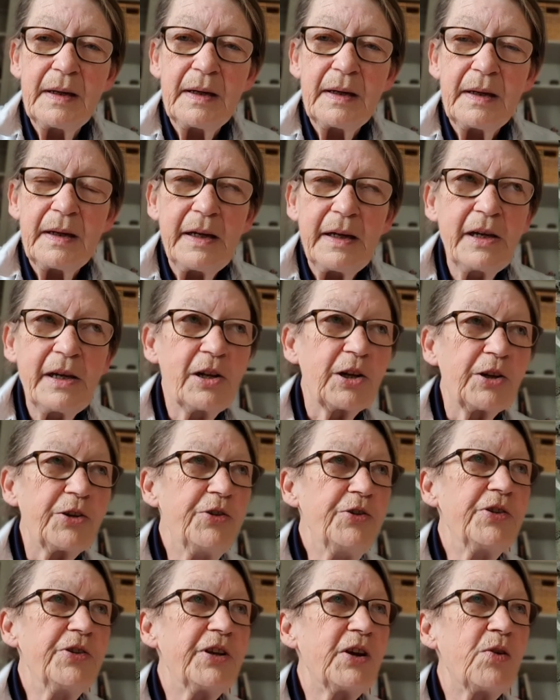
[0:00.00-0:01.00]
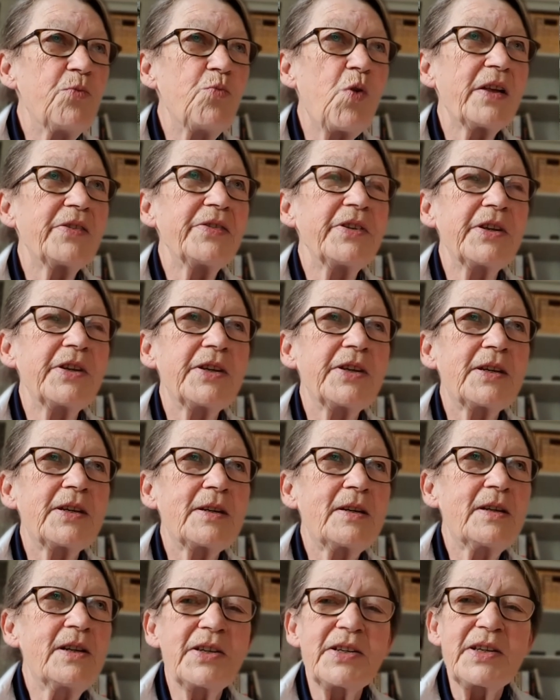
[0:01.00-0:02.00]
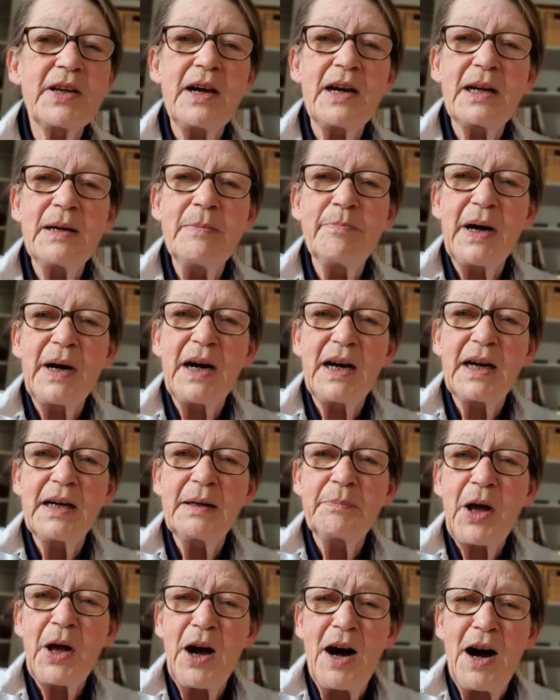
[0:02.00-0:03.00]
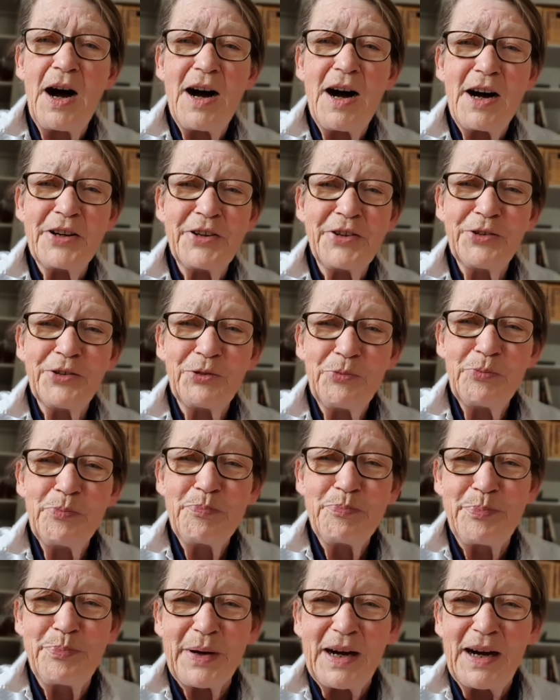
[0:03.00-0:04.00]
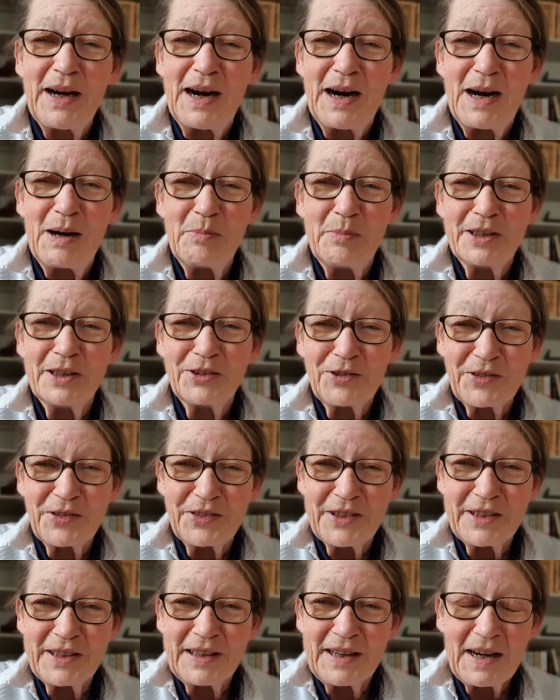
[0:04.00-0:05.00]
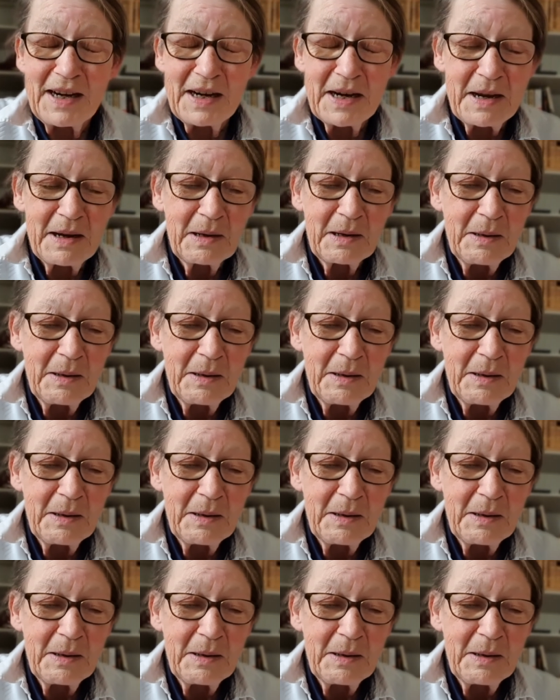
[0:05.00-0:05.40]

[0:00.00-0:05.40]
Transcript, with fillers: including ones designed by Arnold Palmer and the like.